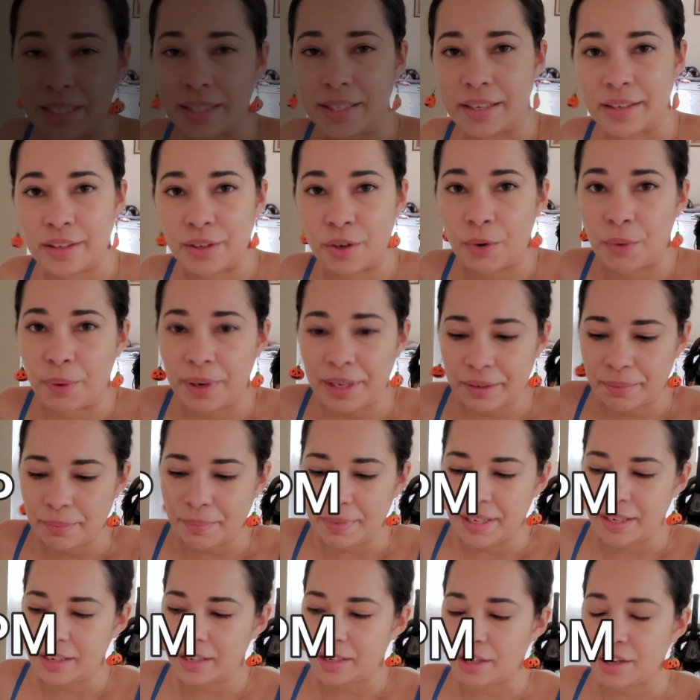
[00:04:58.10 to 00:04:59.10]
to take a quick
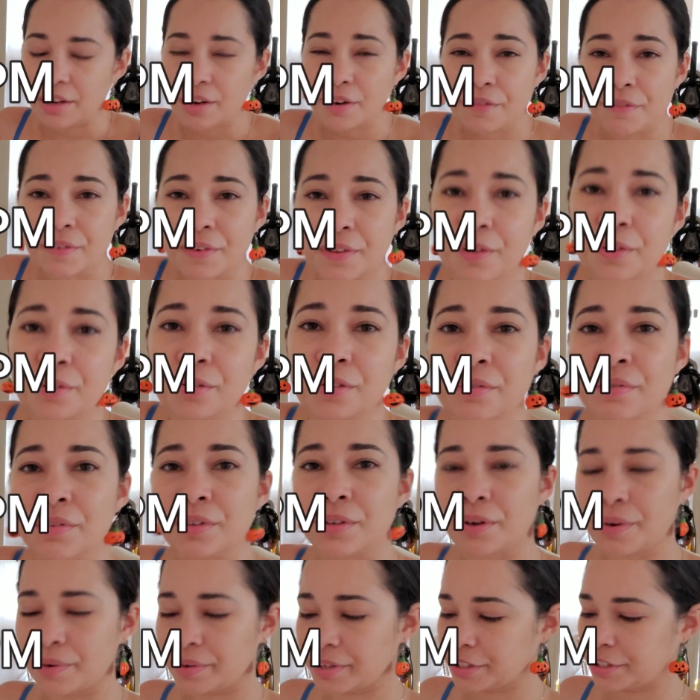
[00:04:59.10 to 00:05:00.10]
minute here for those of
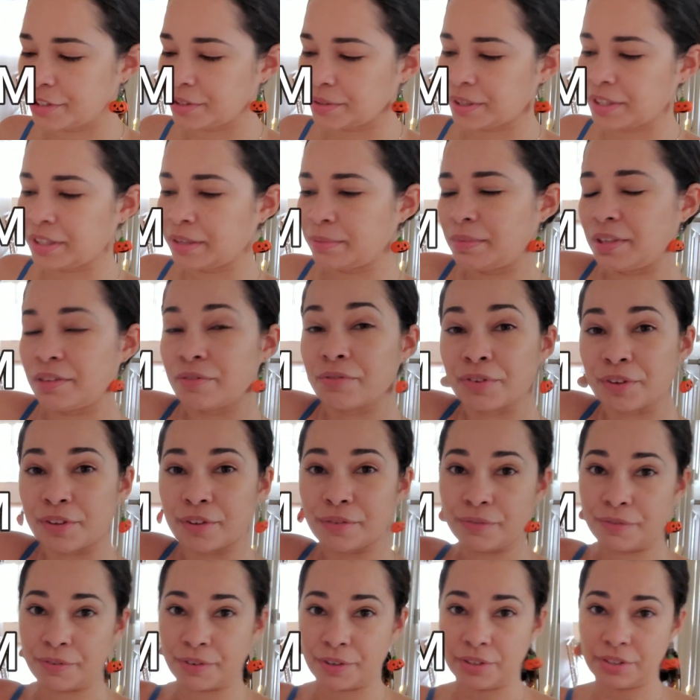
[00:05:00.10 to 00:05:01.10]
you who are joining me for
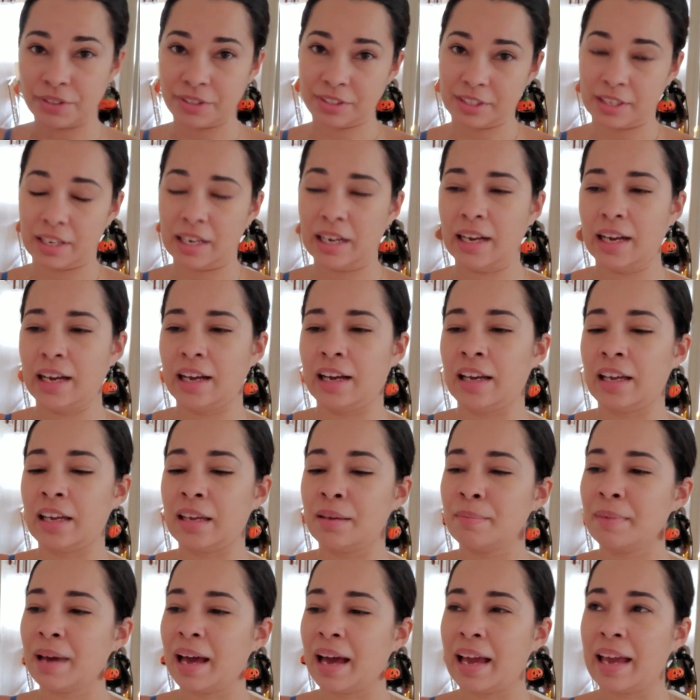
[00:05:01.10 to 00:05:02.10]
the first
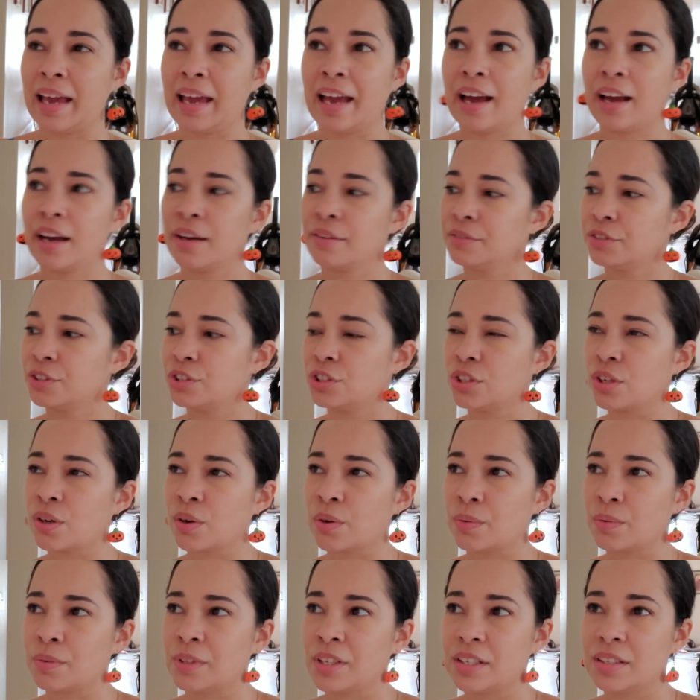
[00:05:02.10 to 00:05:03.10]
time. I have
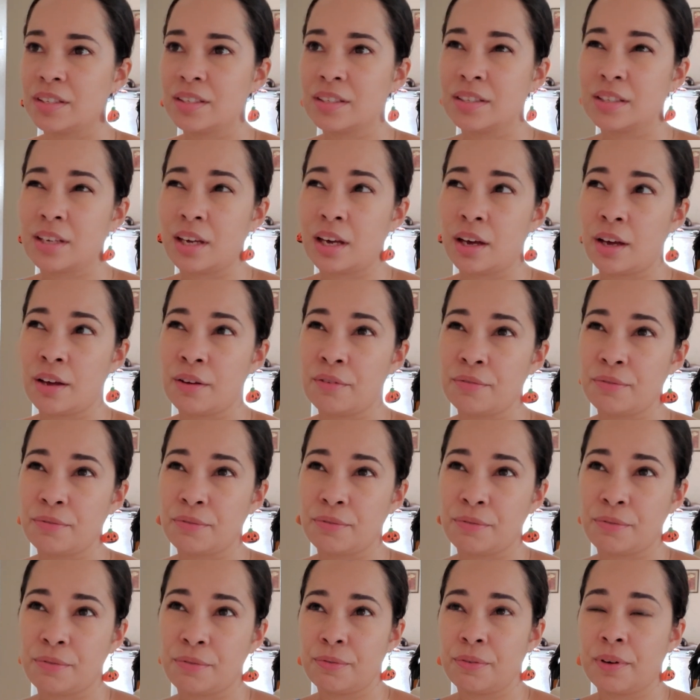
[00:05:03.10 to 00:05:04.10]
shown this stuff
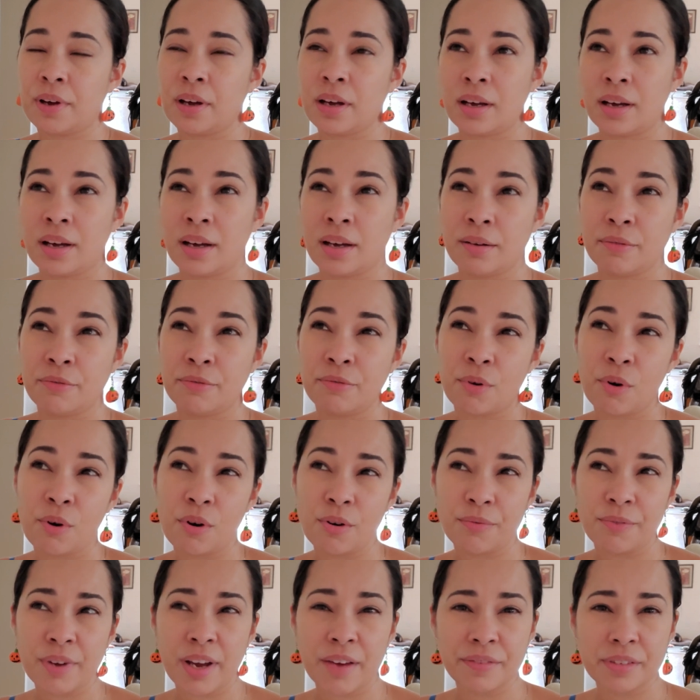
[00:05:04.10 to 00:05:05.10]
4
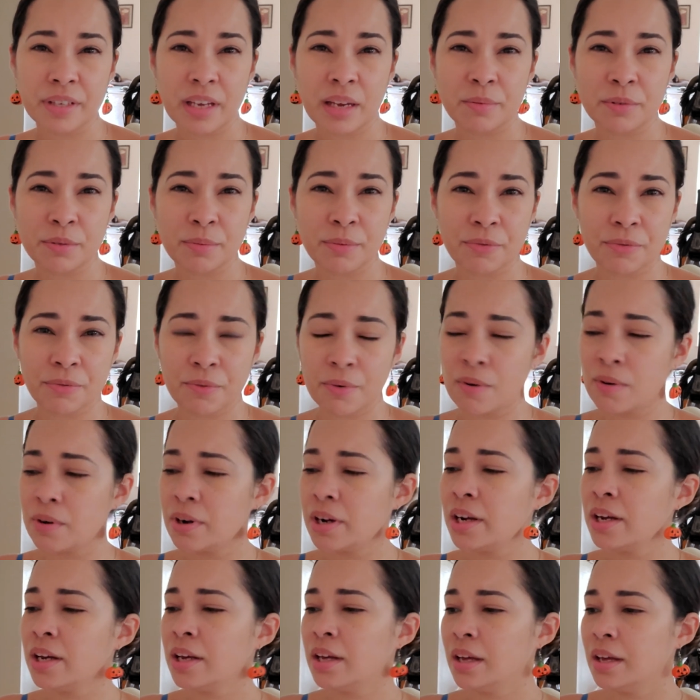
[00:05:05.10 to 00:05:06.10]
or 5 times
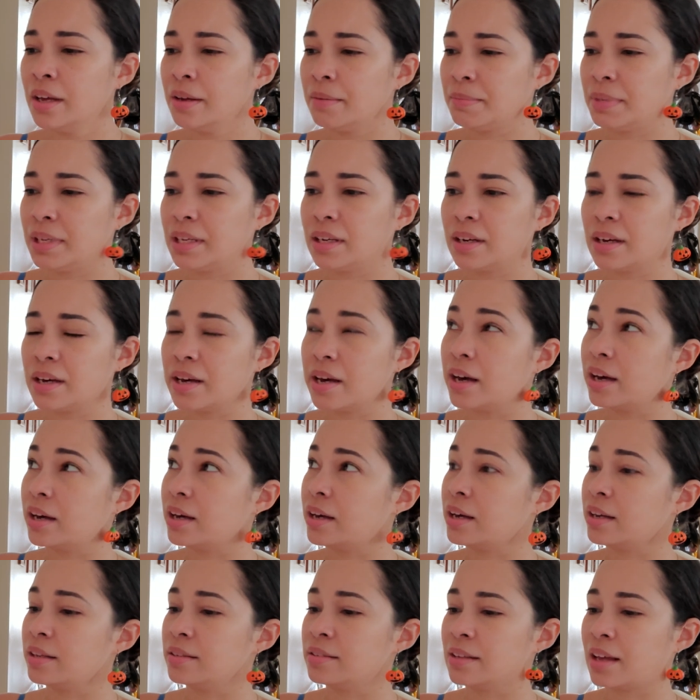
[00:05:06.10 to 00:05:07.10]
before
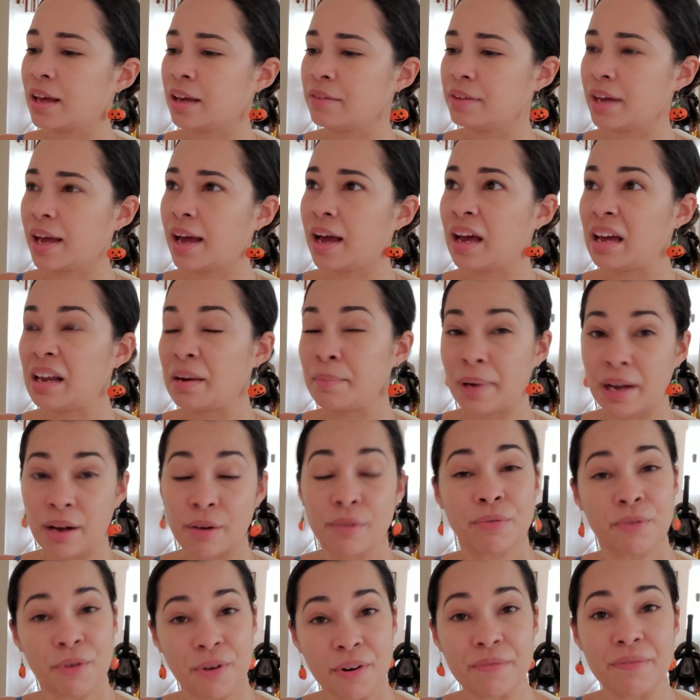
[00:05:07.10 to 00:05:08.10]
because I've had
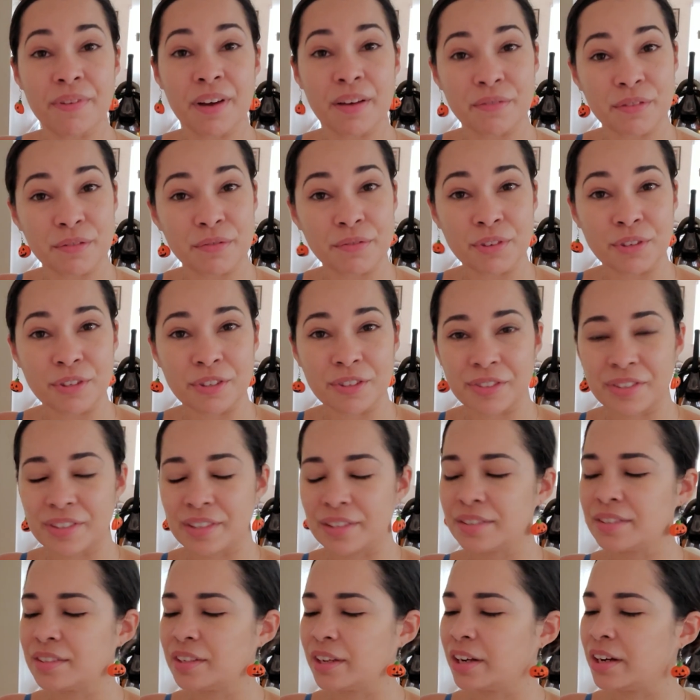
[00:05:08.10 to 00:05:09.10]
about 4 or 5 infusions
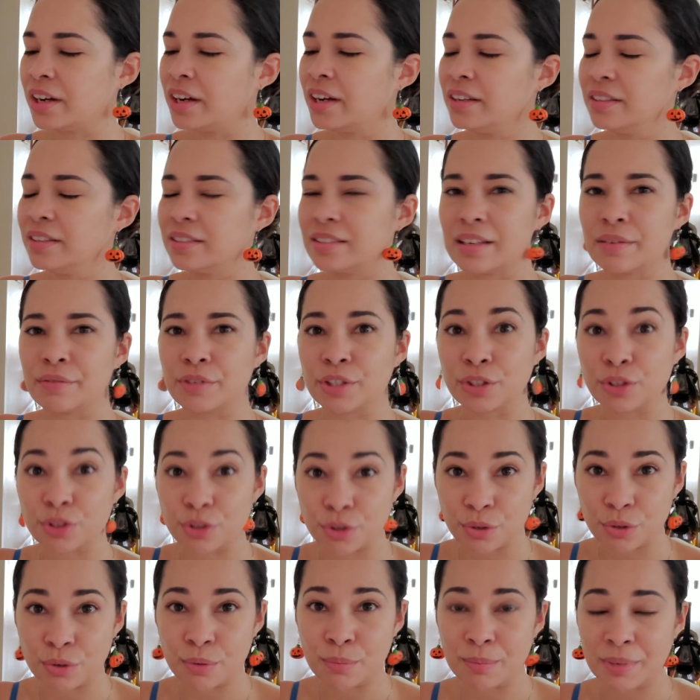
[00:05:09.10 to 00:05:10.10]
this year. It's every
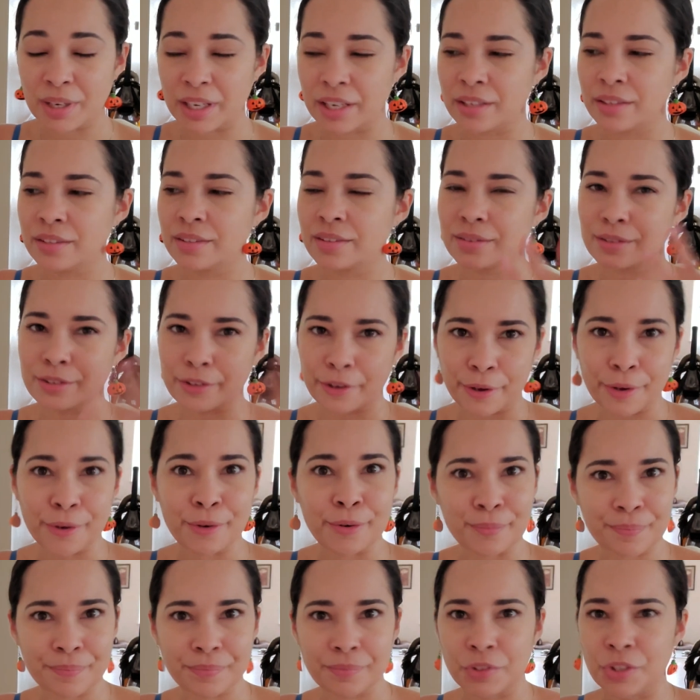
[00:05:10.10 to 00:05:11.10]
2 months,
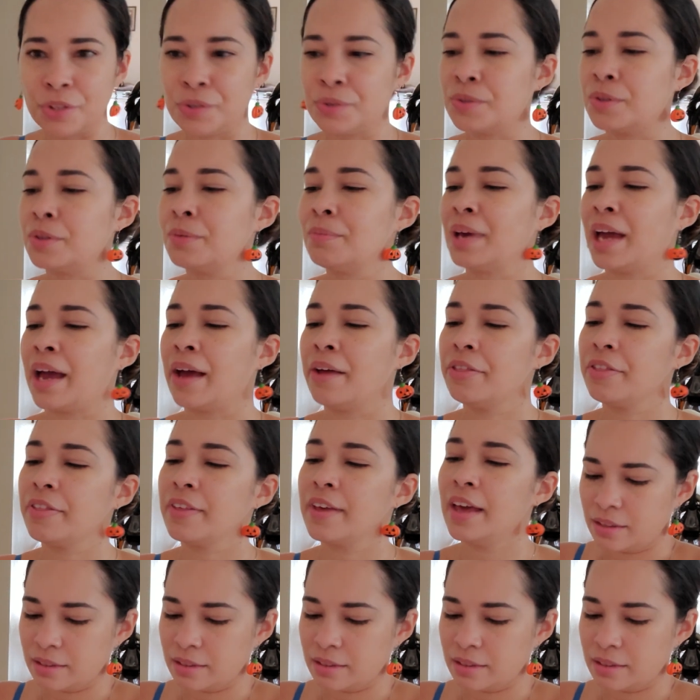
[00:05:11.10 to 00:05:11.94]
so you do the math.